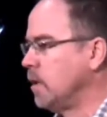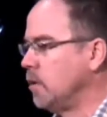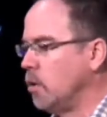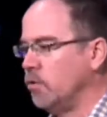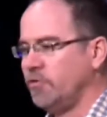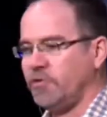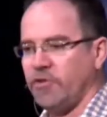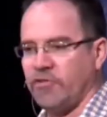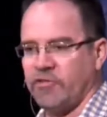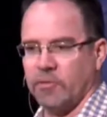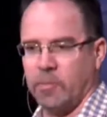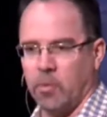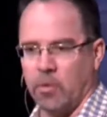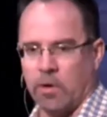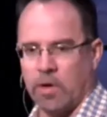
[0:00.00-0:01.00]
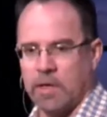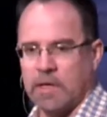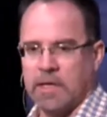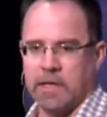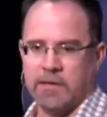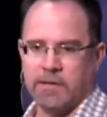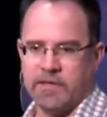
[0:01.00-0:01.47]
goes to support
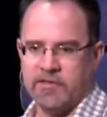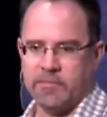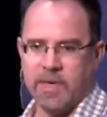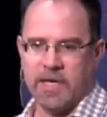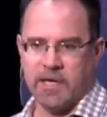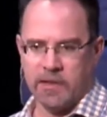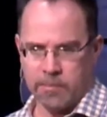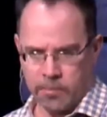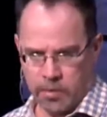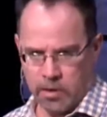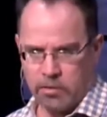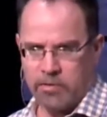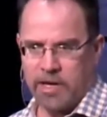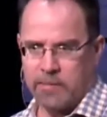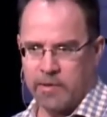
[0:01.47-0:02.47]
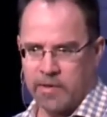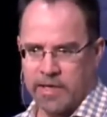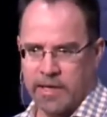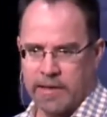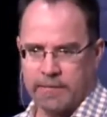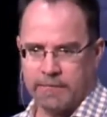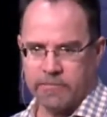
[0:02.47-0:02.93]
these men in the program,
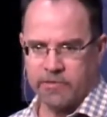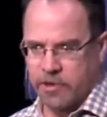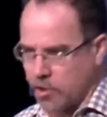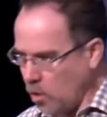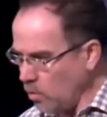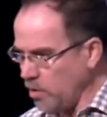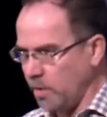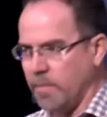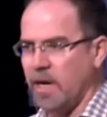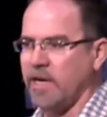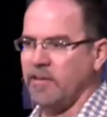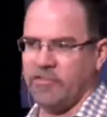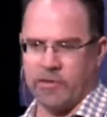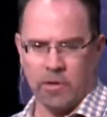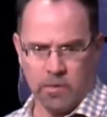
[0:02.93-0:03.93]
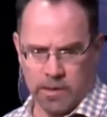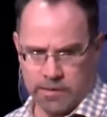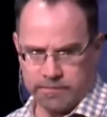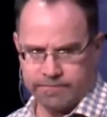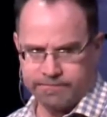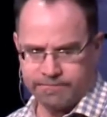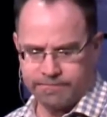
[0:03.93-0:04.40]
okay? So you know where your money's going
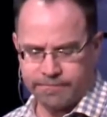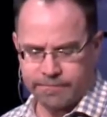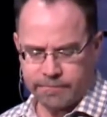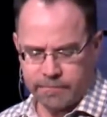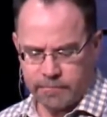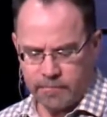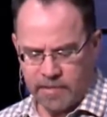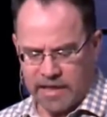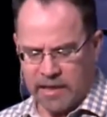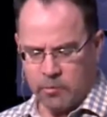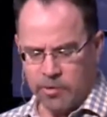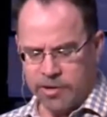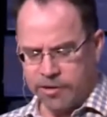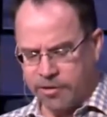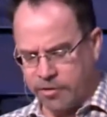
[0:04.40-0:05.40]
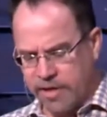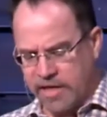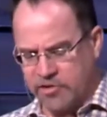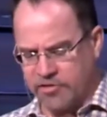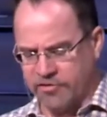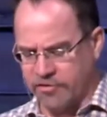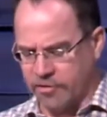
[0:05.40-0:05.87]
and where your
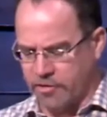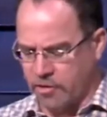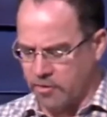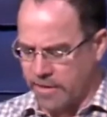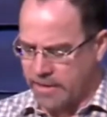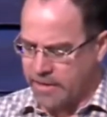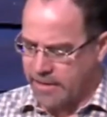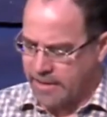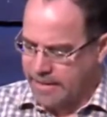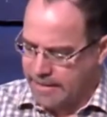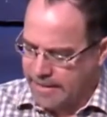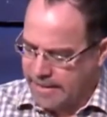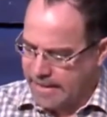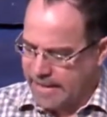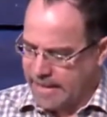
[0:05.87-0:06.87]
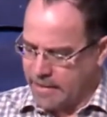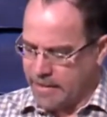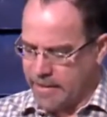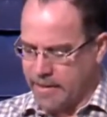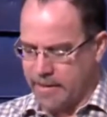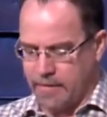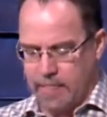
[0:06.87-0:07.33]
donations are going. And
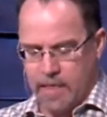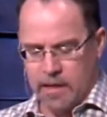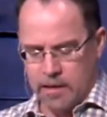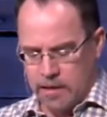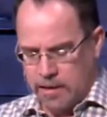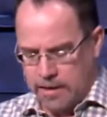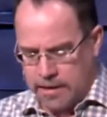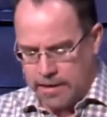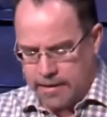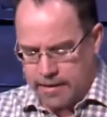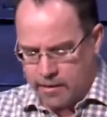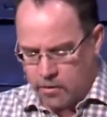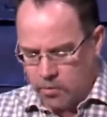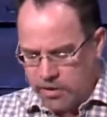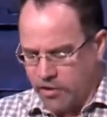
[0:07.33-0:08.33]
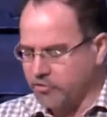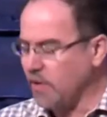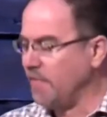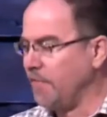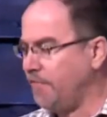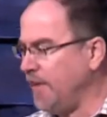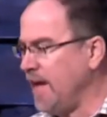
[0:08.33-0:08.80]
we also
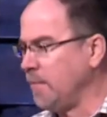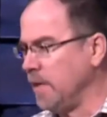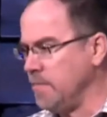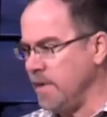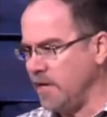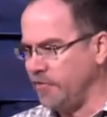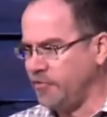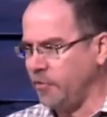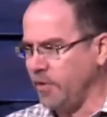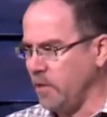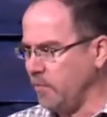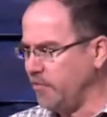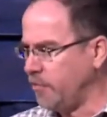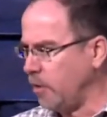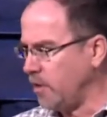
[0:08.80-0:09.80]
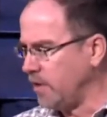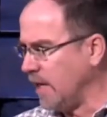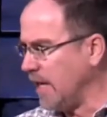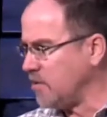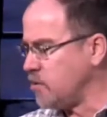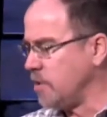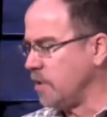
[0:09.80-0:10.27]
have a family ministry that we started
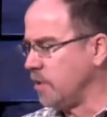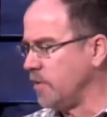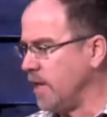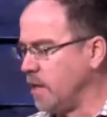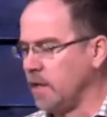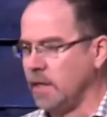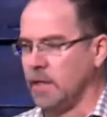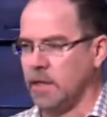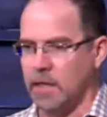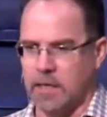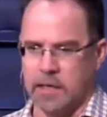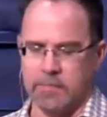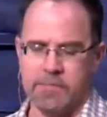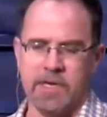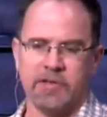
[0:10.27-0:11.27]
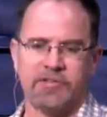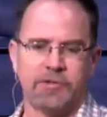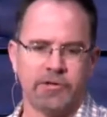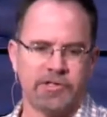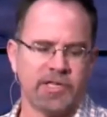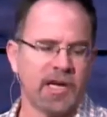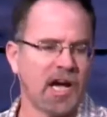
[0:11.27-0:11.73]
last year that
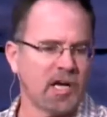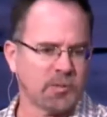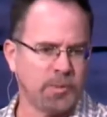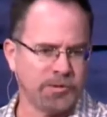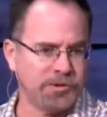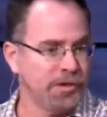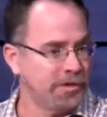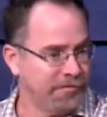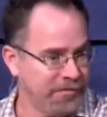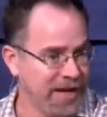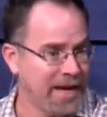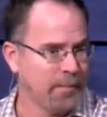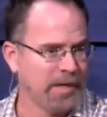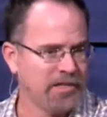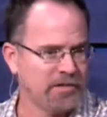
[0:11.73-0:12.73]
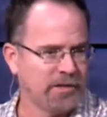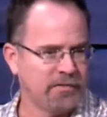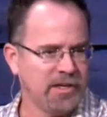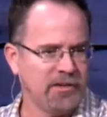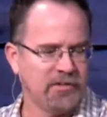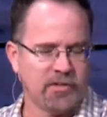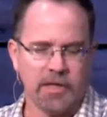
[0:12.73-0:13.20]
ministers the gospel to the families of
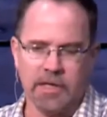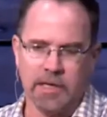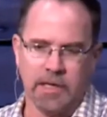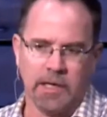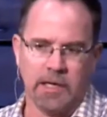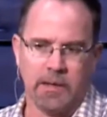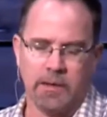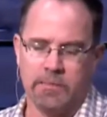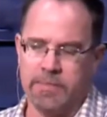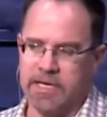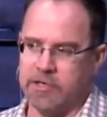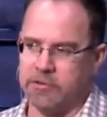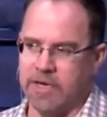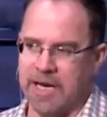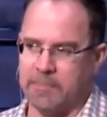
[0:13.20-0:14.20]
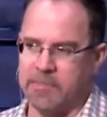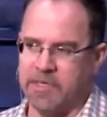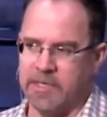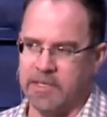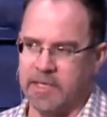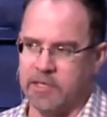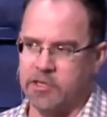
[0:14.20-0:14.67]
these men trapped in
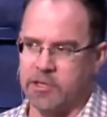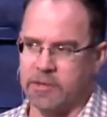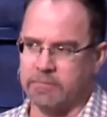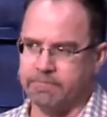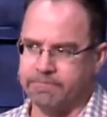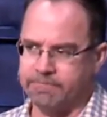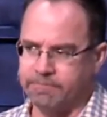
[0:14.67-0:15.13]
addiction,